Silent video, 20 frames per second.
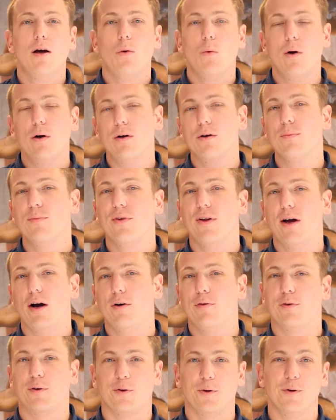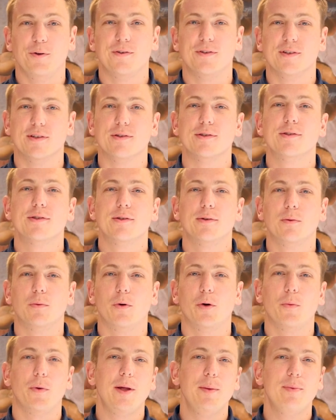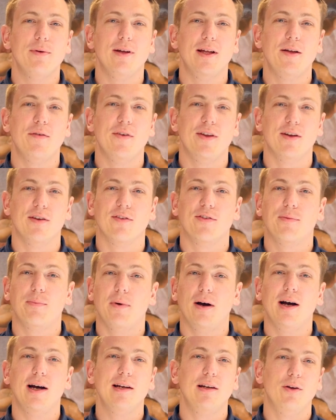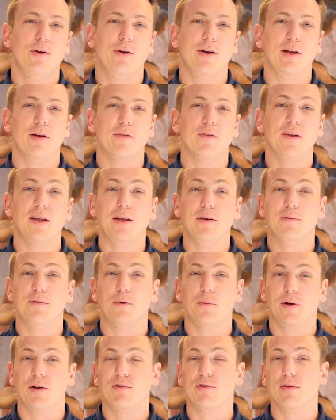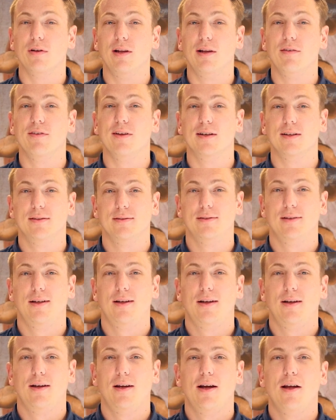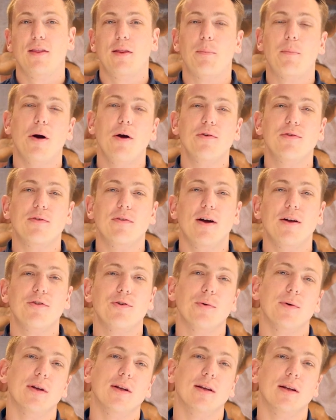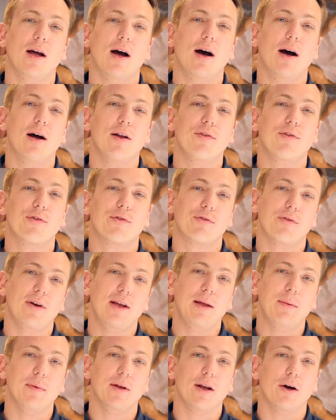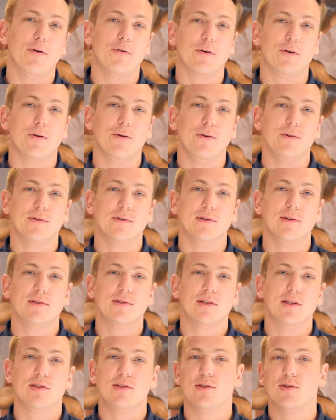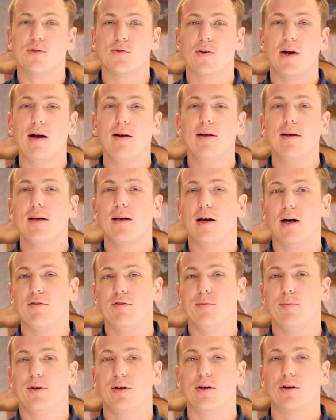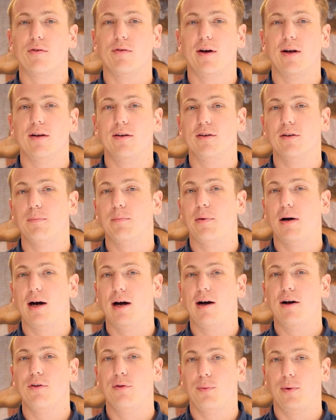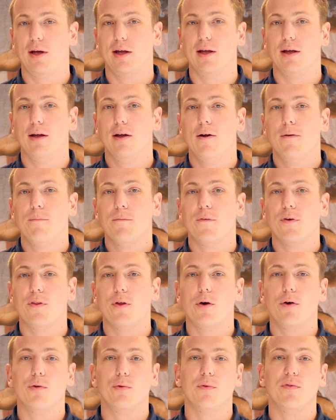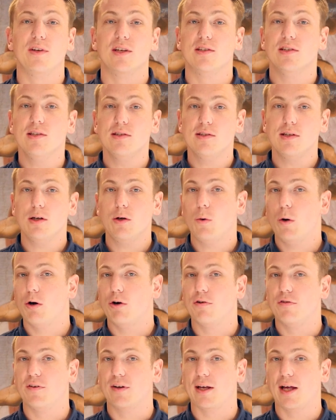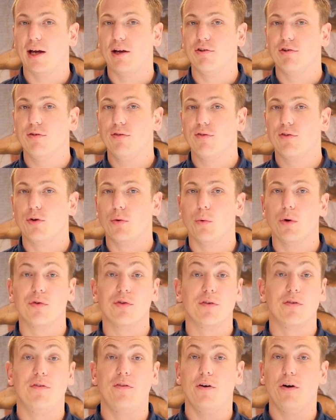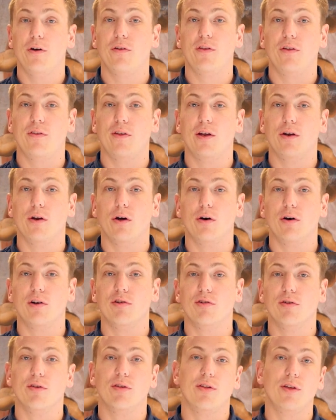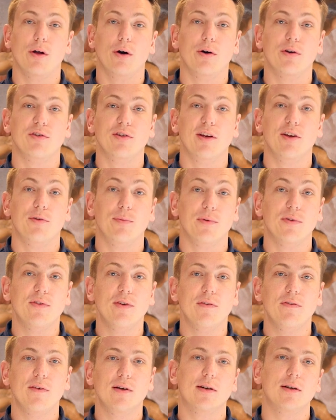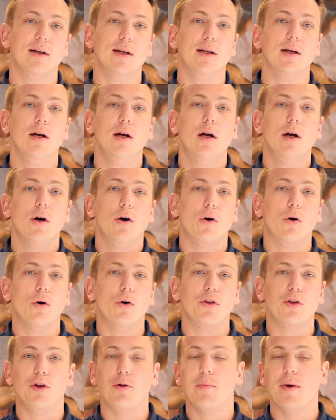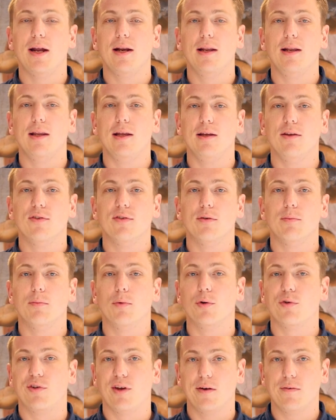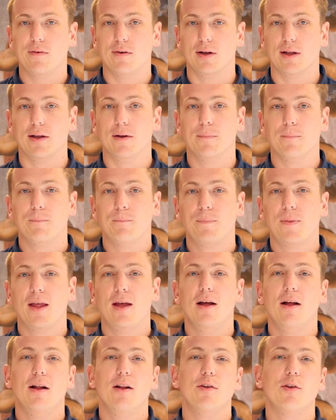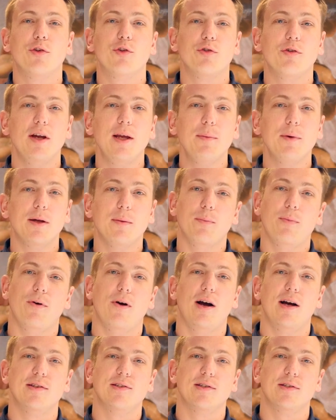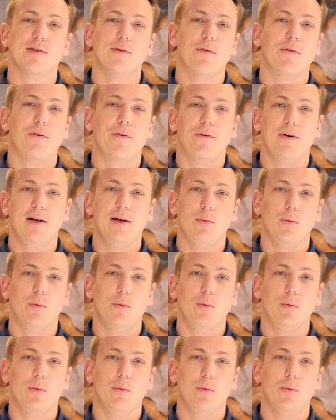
Welcome to Alphacrucis, where we believe in inspired learning for influential living. The postgraduate and arts stream in Alphacrucis is an Australian government accredited pathway for those with existing qualifications who want to further their knowledge in theology specifically or the humanities more generally. The stream comprises of three